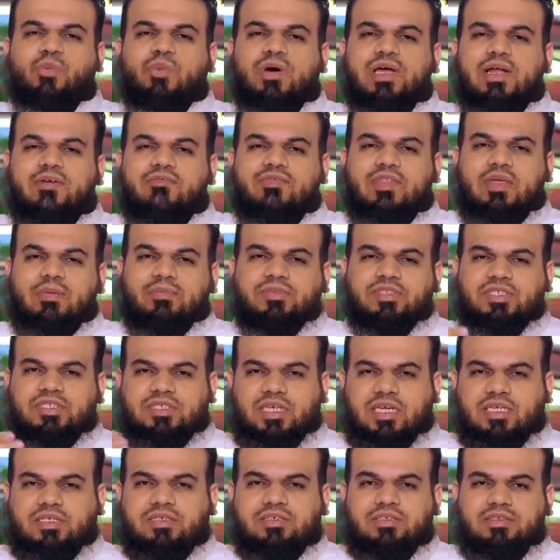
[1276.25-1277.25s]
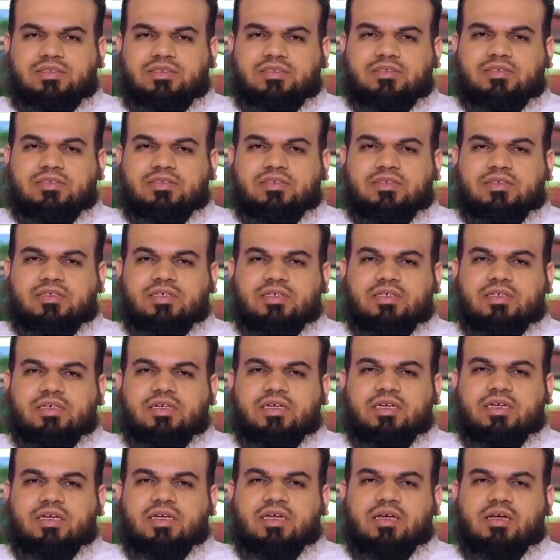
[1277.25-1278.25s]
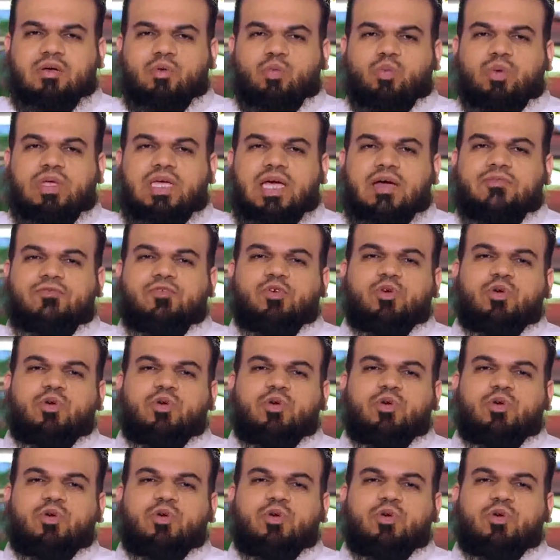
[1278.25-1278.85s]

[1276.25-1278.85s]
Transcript: We have all come here for the same reason.